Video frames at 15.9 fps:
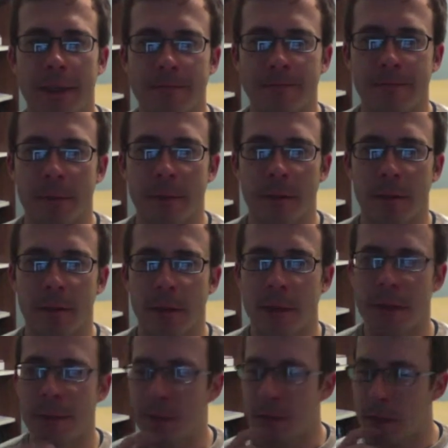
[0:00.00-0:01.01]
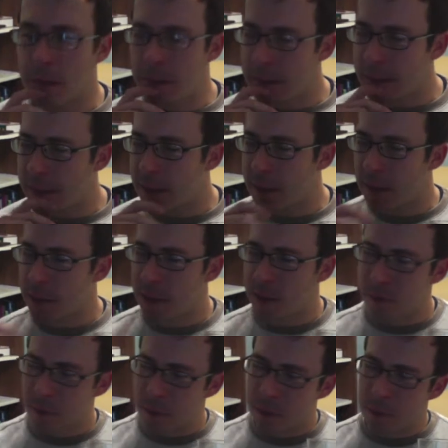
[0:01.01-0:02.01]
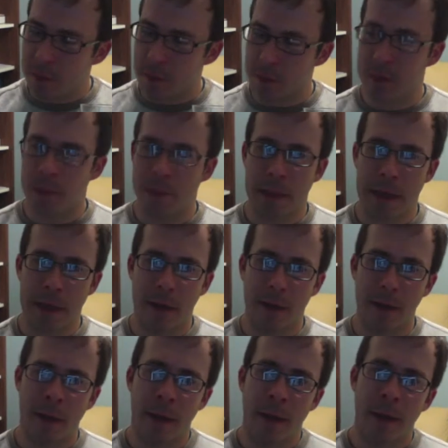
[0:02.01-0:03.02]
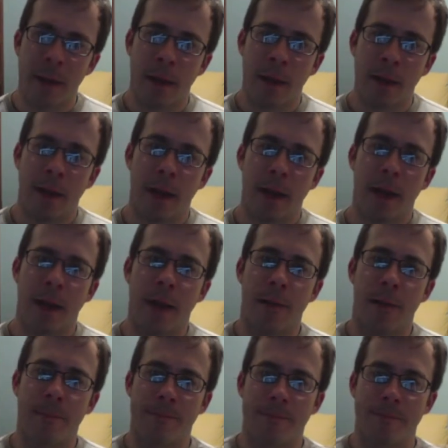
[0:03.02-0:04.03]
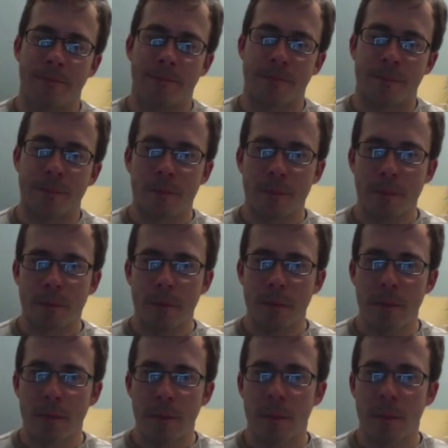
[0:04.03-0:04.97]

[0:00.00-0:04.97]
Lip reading: very malty and smooth beer. Um,